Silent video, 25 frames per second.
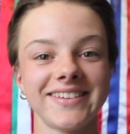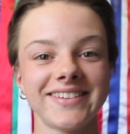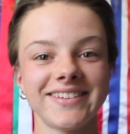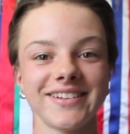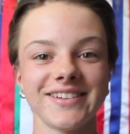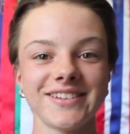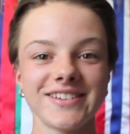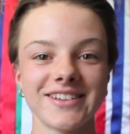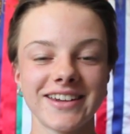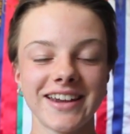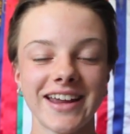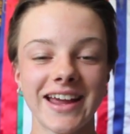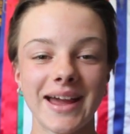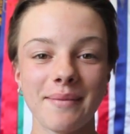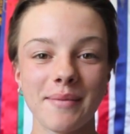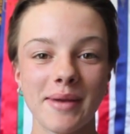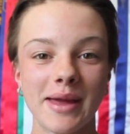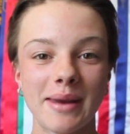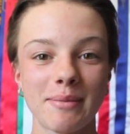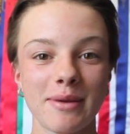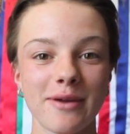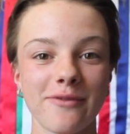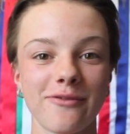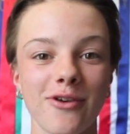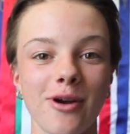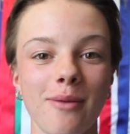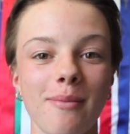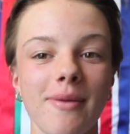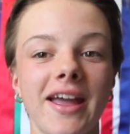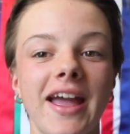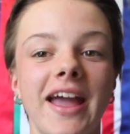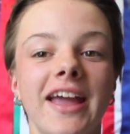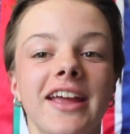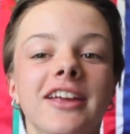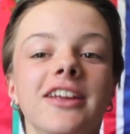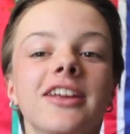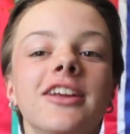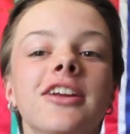so today I'm going to be filming
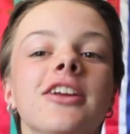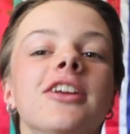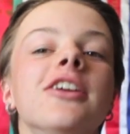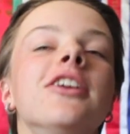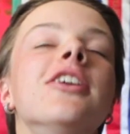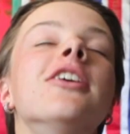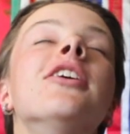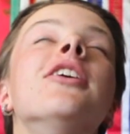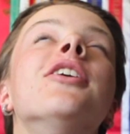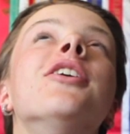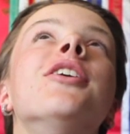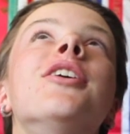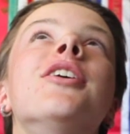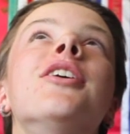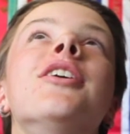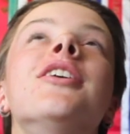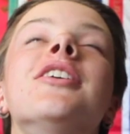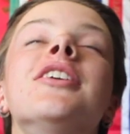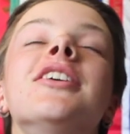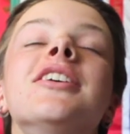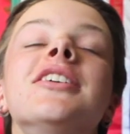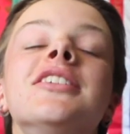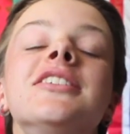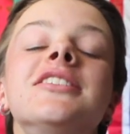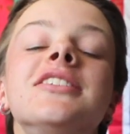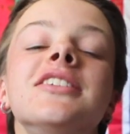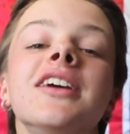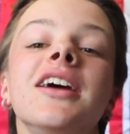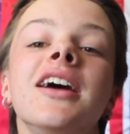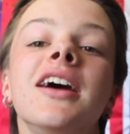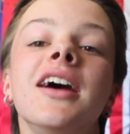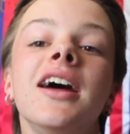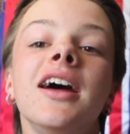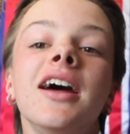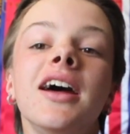a huge